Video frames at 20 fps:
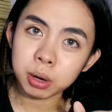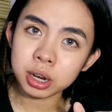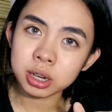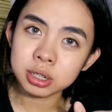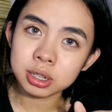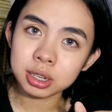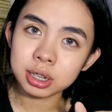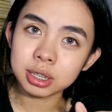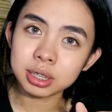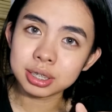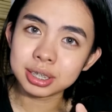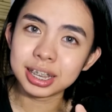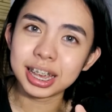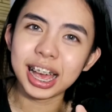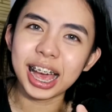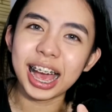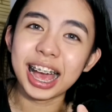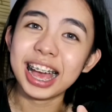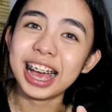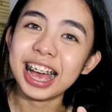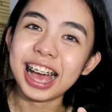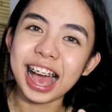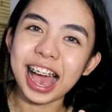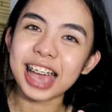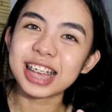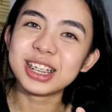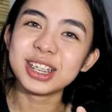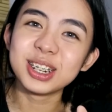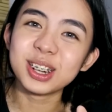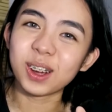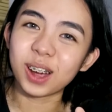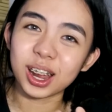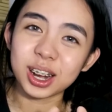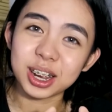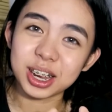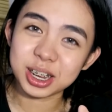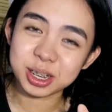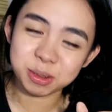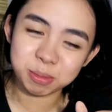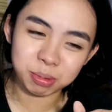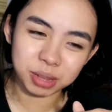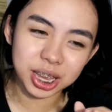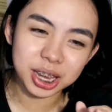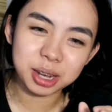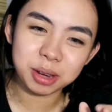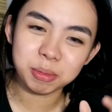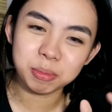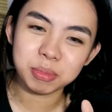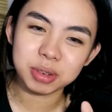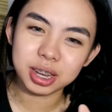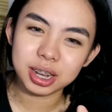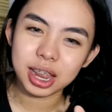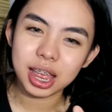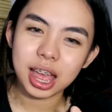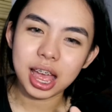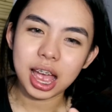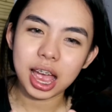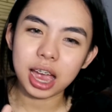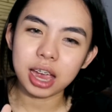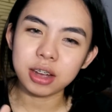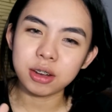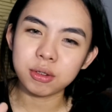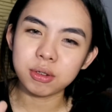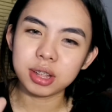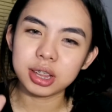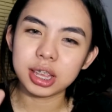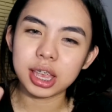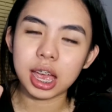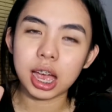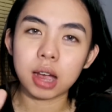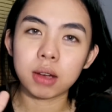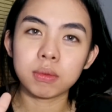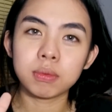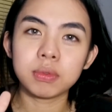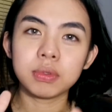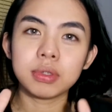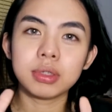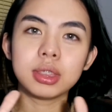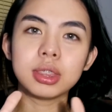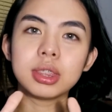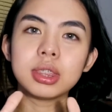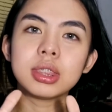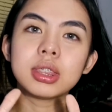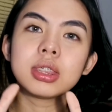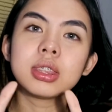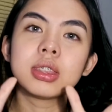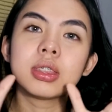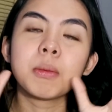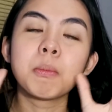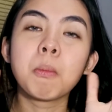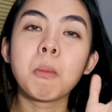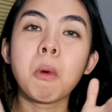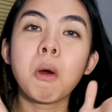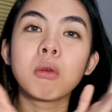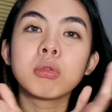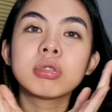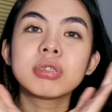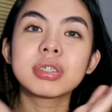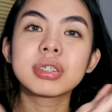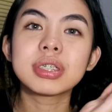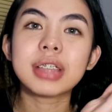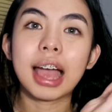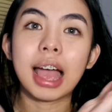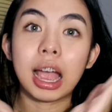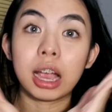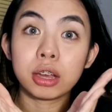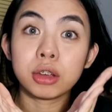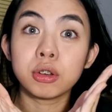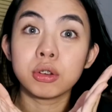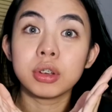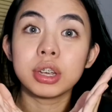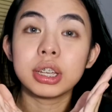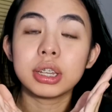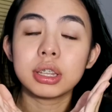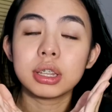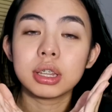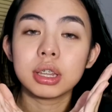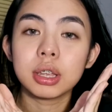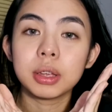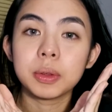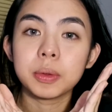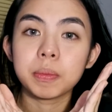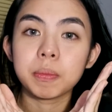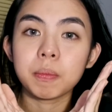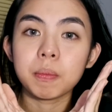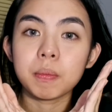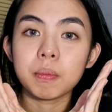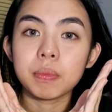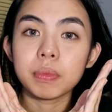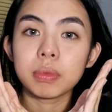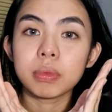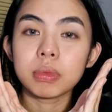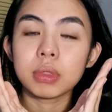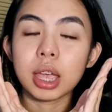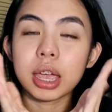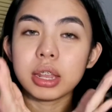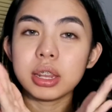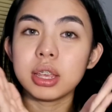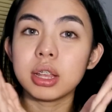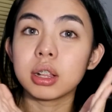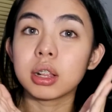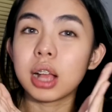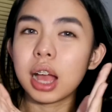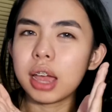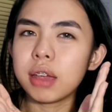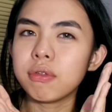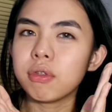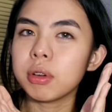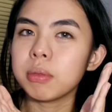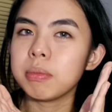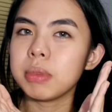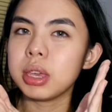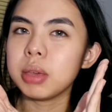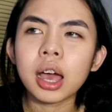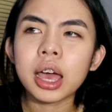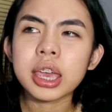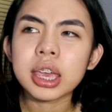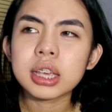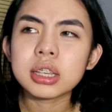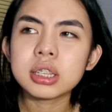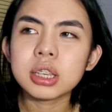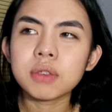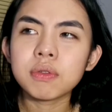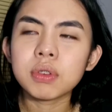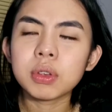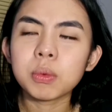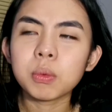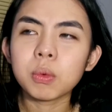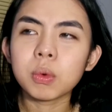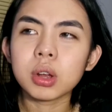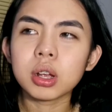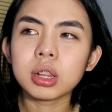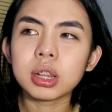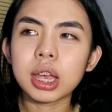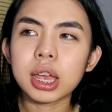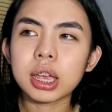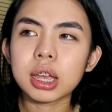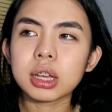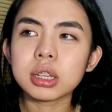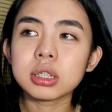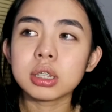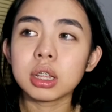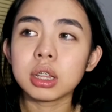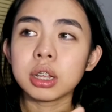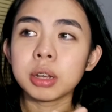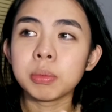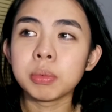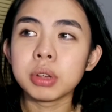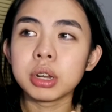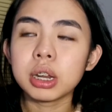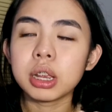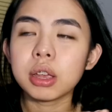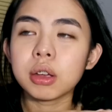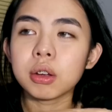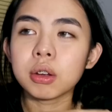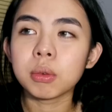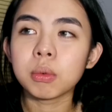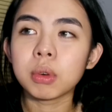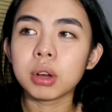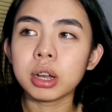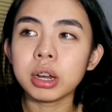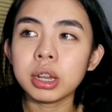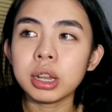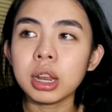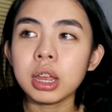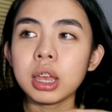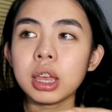person. I don't know how to explain it, but I don't really have the most accurate ideal guy for me. I guess if it were like a celebrity or what,